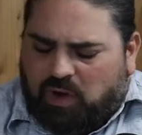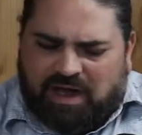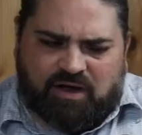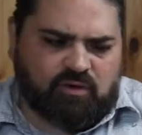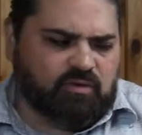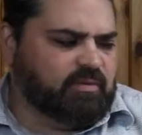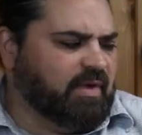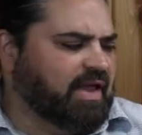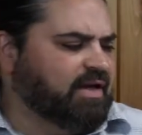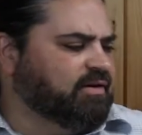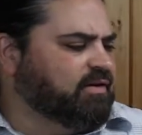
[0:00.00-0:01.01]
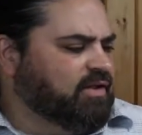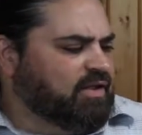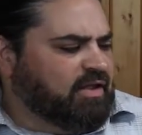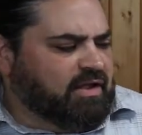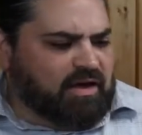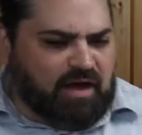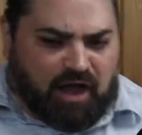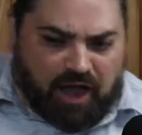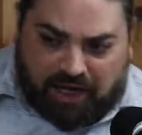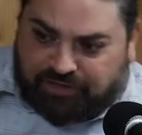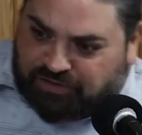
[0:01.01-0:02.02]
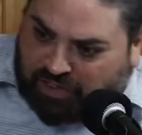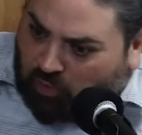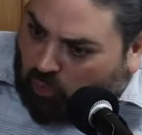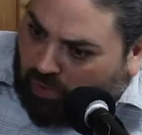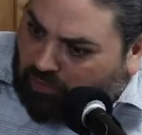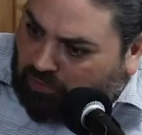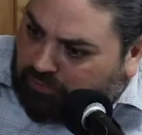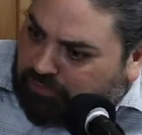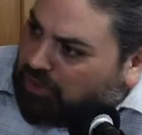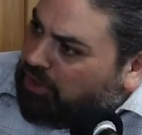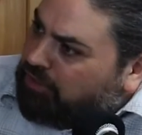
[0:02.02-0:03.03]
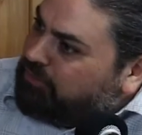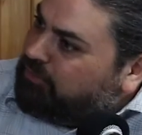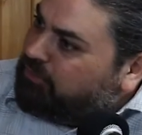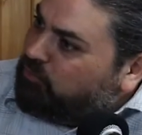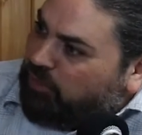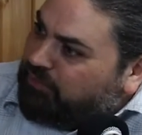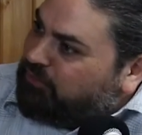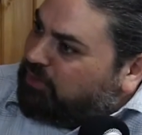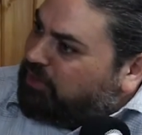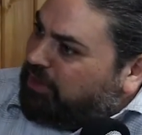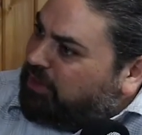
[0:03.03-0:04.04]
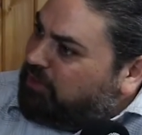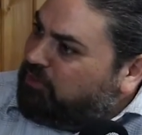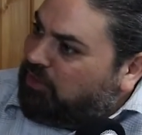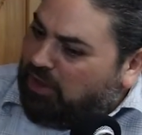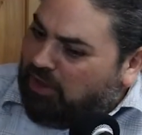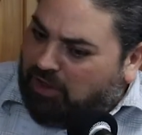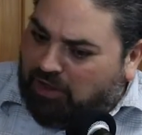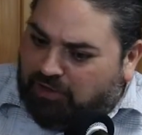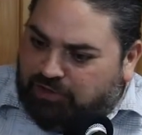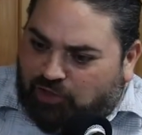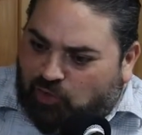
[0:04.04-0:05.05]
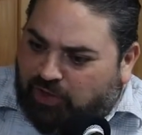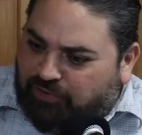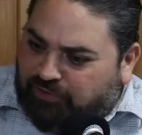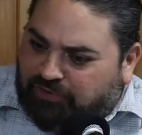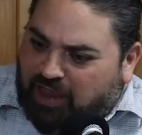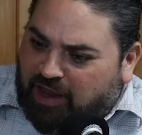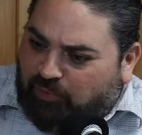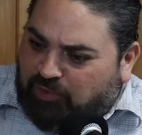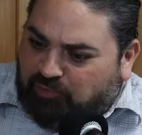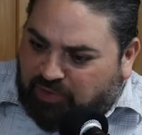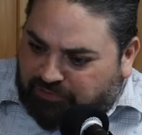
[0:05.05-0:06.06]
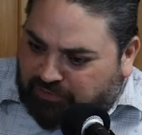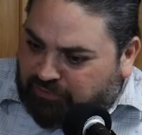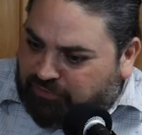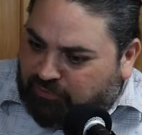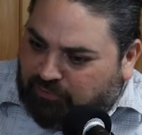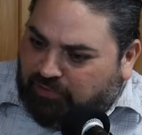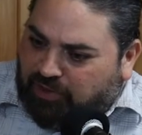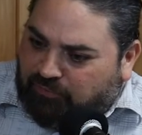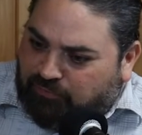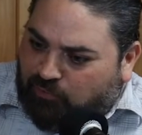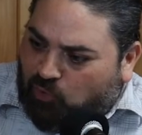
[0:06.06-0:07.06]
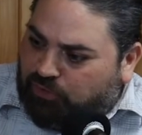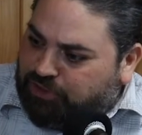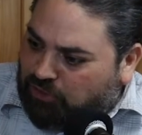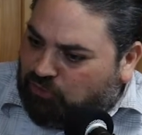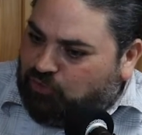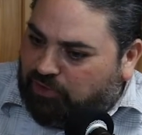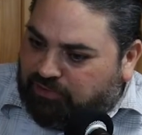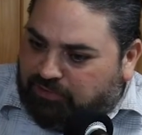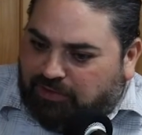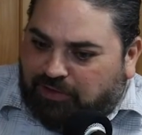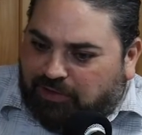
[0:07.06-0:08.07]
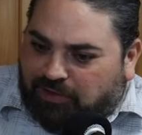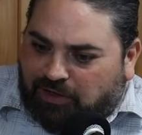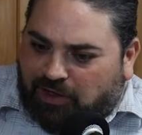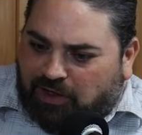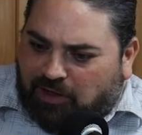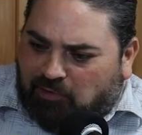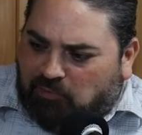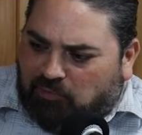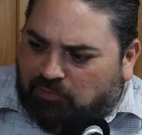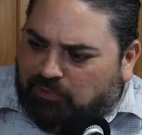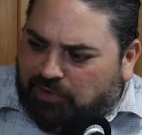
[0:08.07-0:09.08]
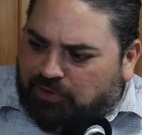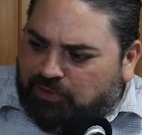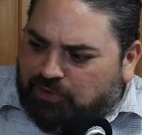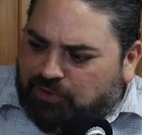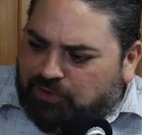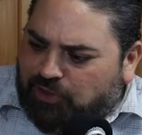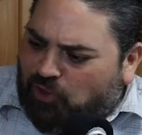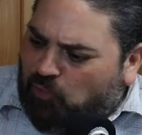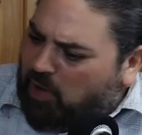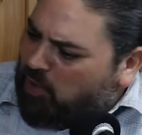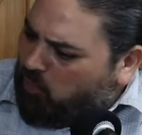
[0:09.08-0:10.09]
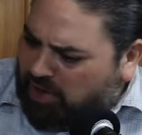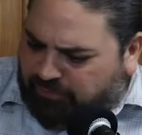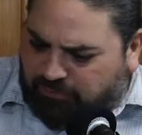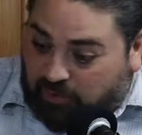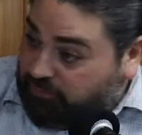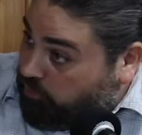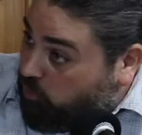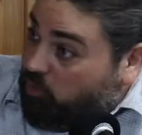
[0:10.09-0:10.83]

Wow, man. I just got a will done recently, As a dad with a business and 4 children. My wife is a